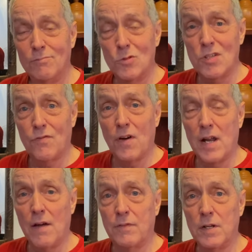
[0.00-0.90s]
It was a fun
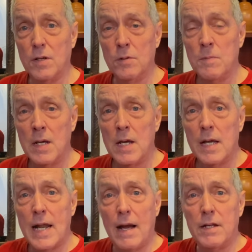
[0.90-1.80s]
afternoon.
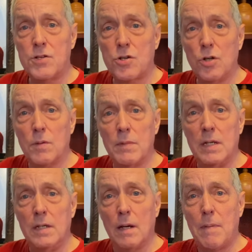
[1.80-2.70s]
Now, it took
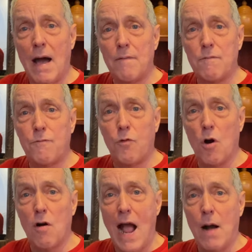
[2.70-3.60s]
me about
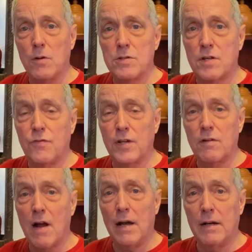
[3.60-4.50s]
4 hours to
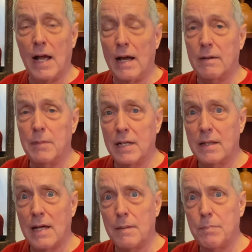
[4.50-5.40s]
figure out how to
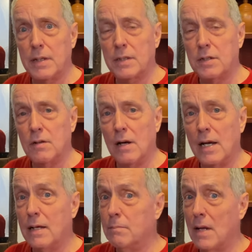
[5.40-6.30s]
make that picture. I
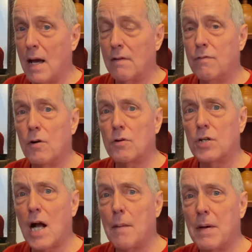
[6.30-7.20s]
am not a
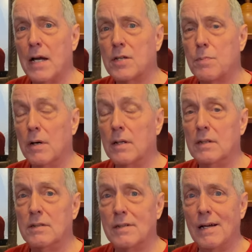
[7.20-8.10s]
Photoshop expert, at
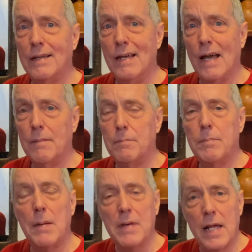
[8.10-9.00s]
least not yet,
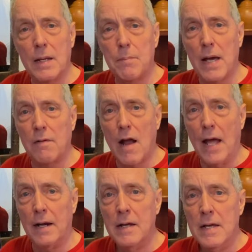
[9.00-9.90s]
but I'm getting better
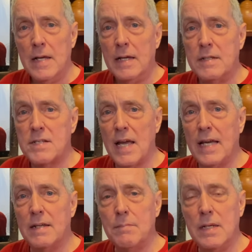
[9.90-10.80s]
at it. It's
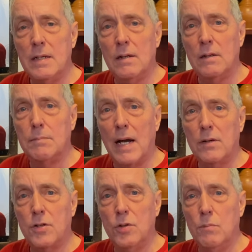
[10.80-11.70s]
taken me
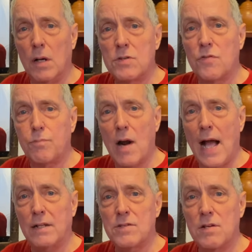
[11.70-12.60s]
about 2 months of
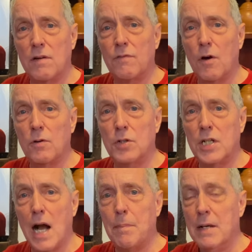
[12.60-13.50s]
practice on
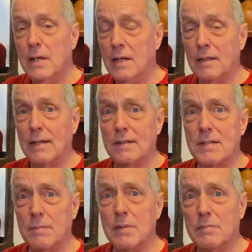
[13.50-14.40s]
Photoshop, and like I
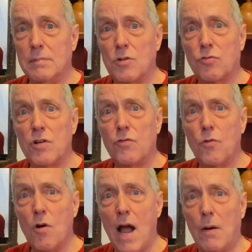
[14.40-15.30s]
say, maybe 3 or
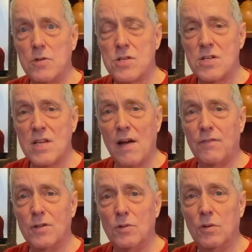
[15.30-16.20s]
4 hours this
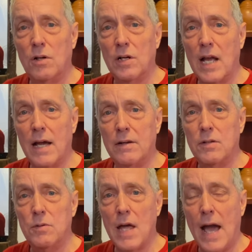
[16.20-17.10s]
afternoon learning how to
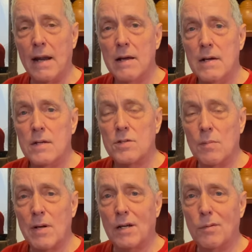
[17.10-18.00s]
do that. So
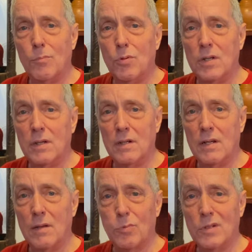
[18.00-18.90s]
I'm not going to bore you to
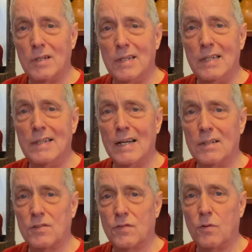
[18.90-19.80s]
death with the
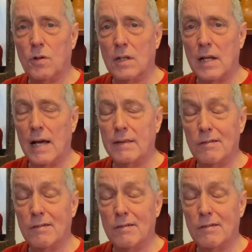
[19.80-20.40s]
details of all of that.